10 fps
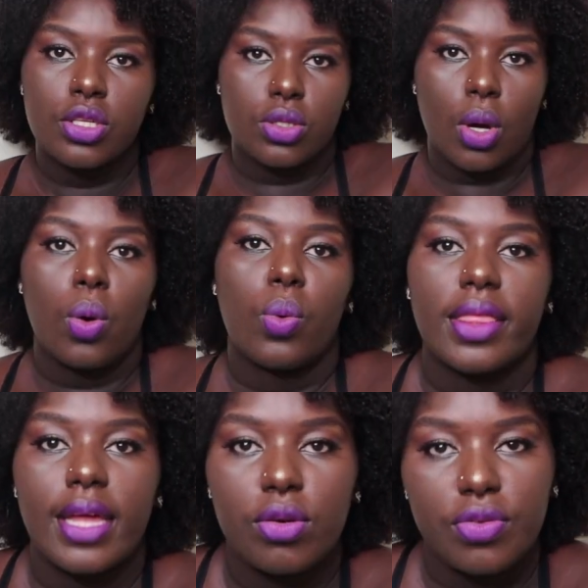So
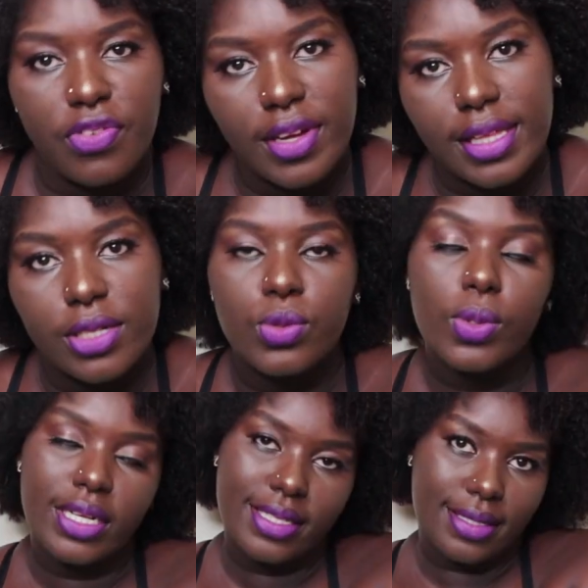without further
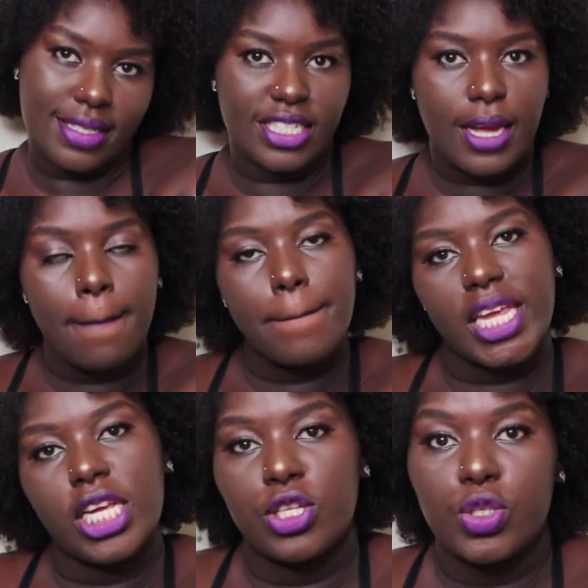ado, let's jump
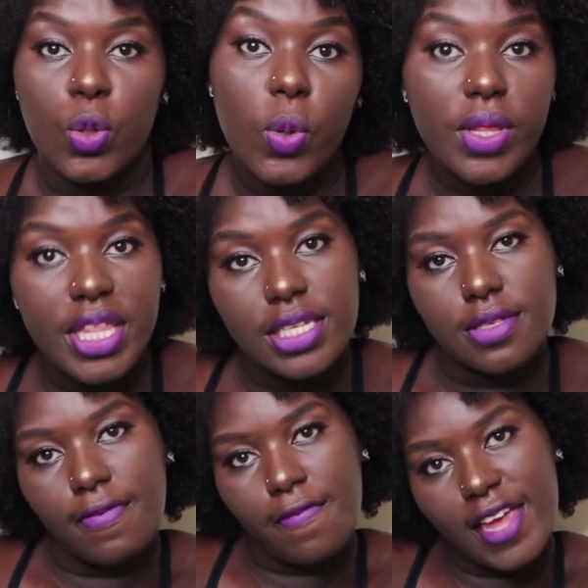into
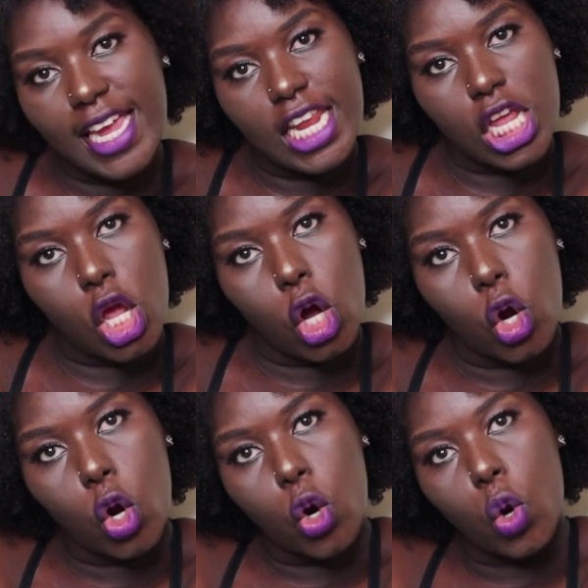this
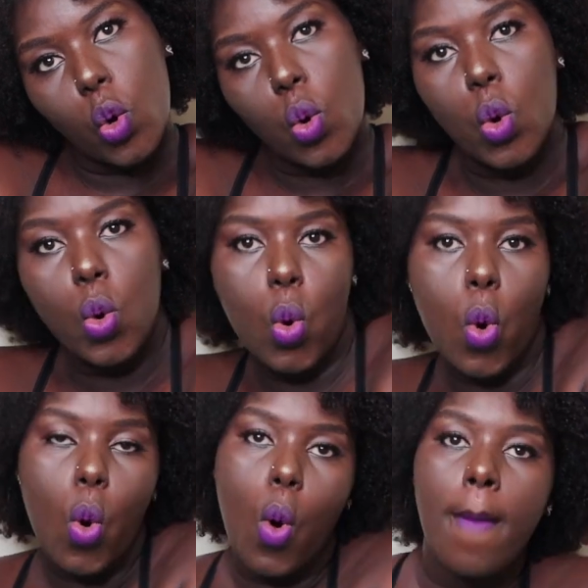
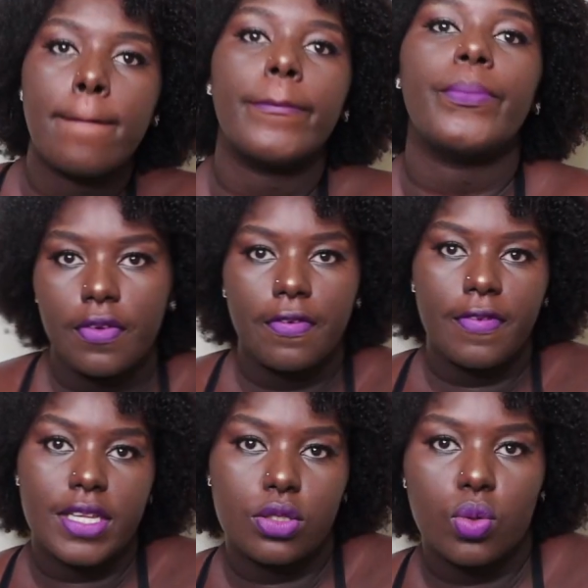video.
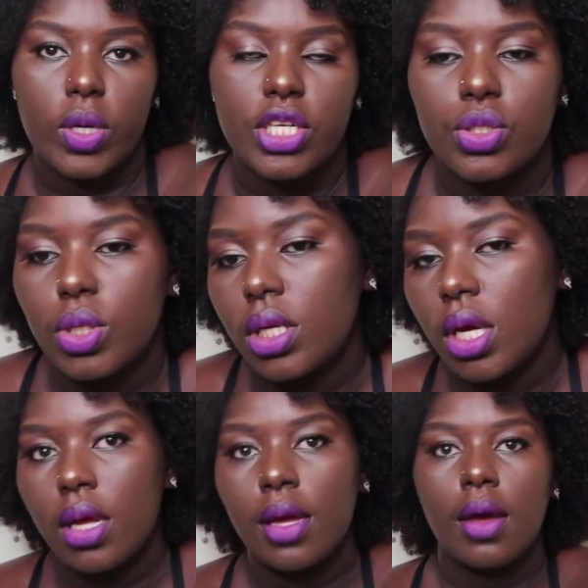First
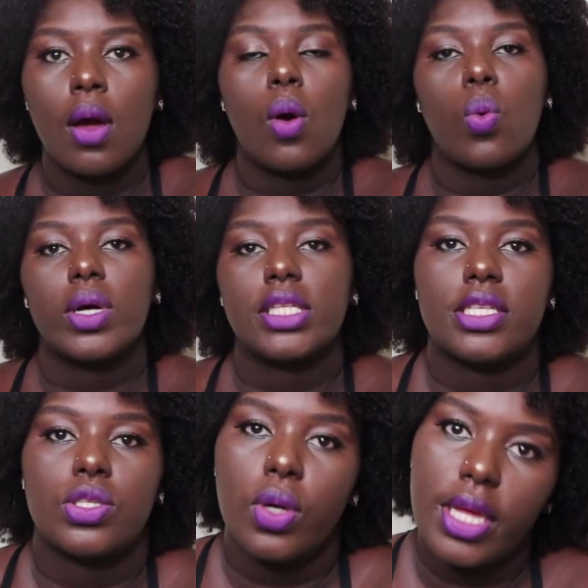question: what
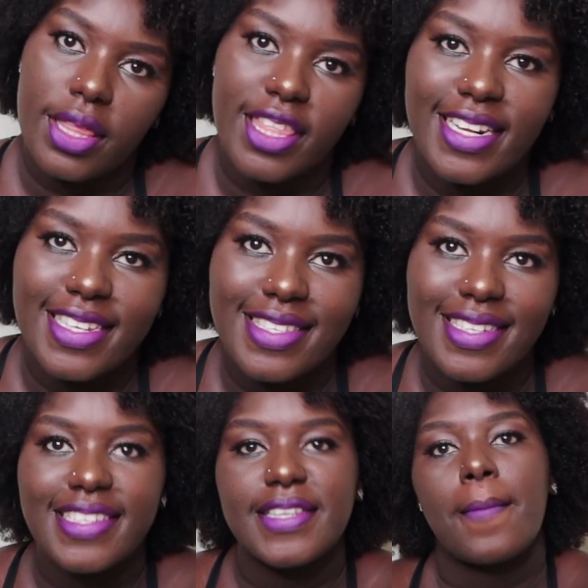is your
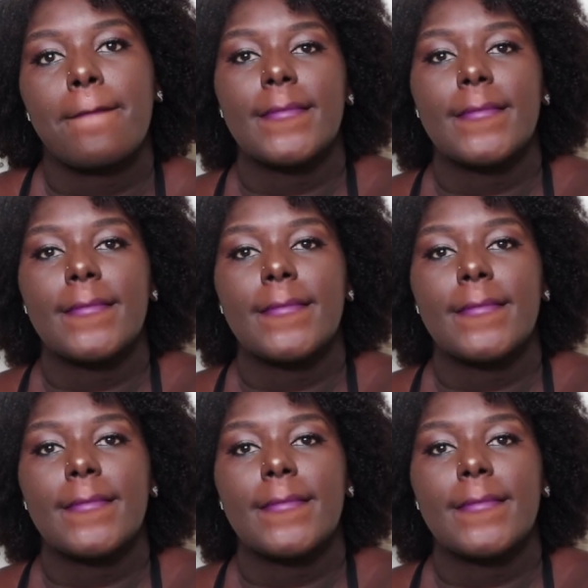ethnicity?